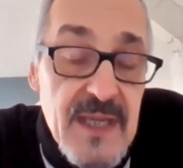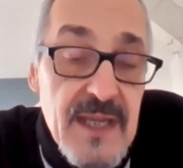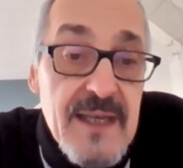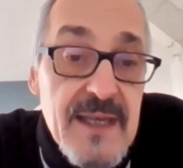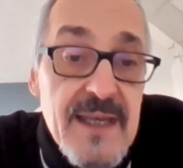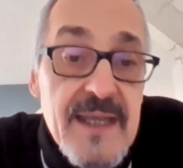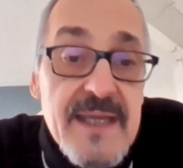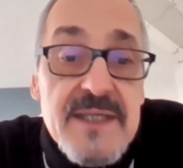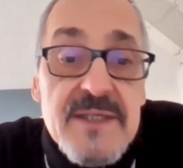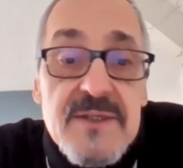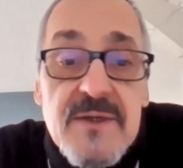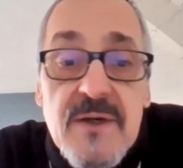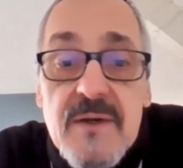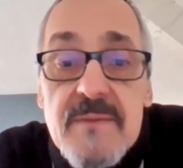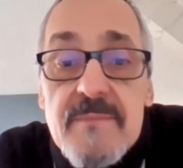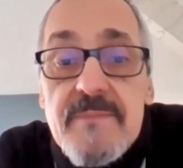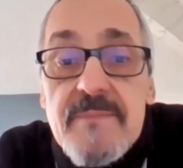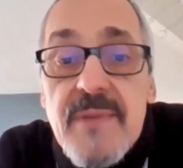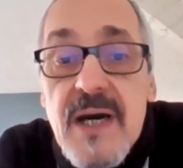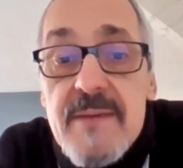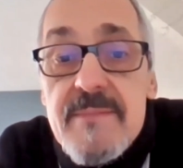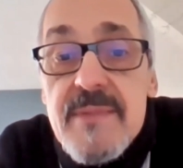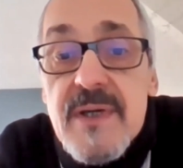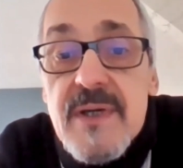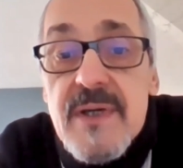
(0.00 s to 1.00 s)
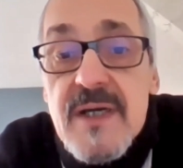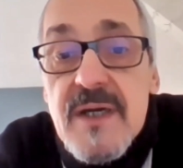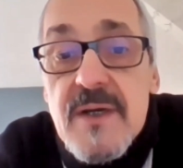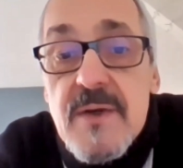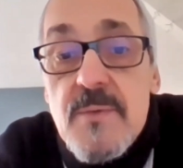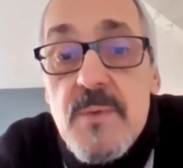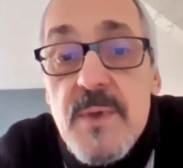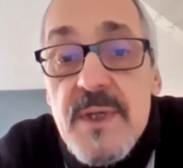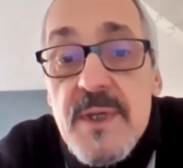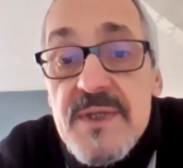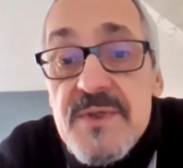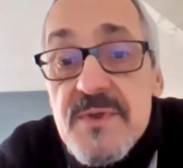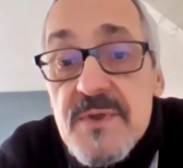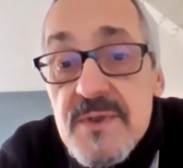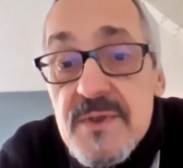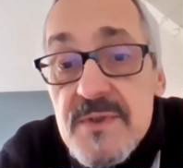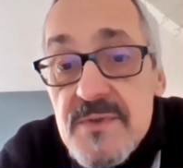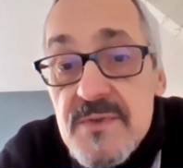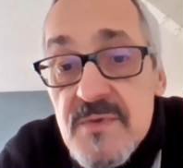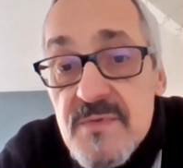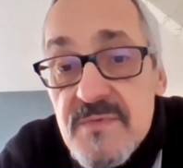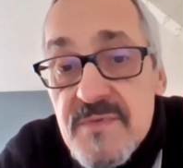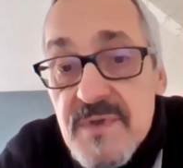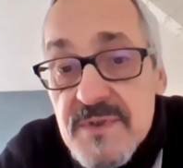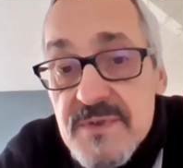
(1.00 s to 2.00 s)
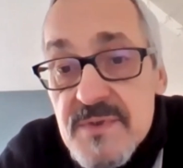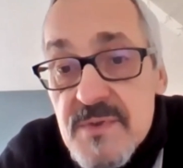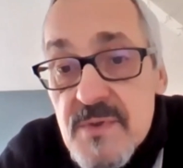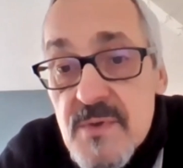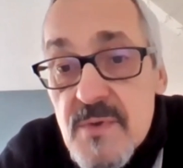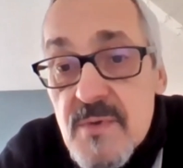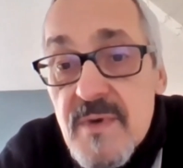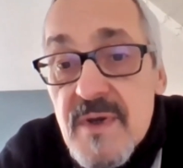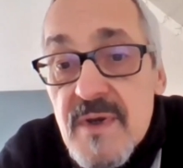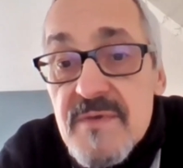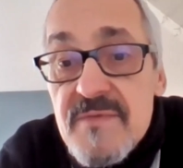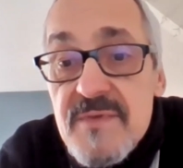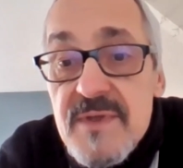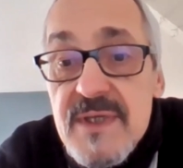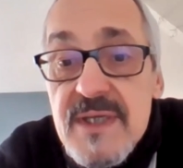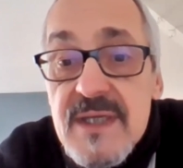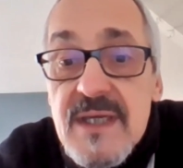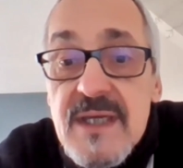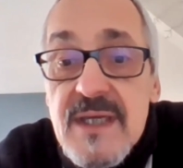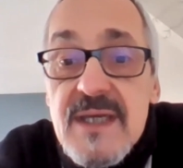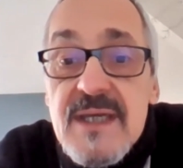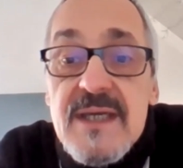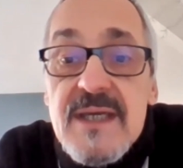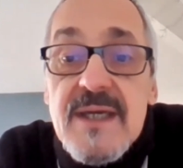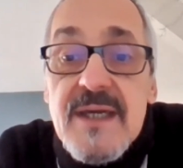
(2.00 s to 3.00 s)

Later on, Barbara returned to photography,